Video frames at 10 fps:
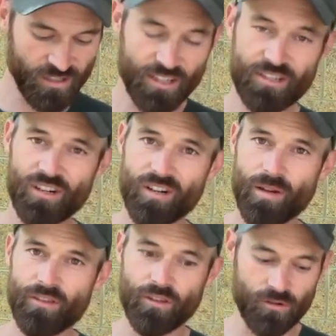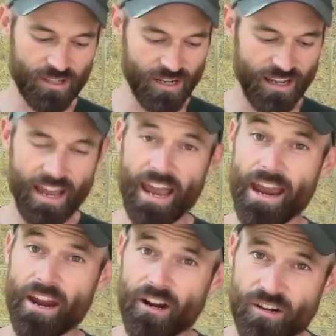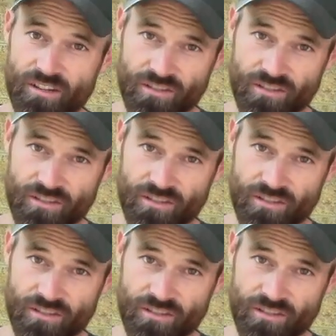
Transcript: Let's talk about those hairs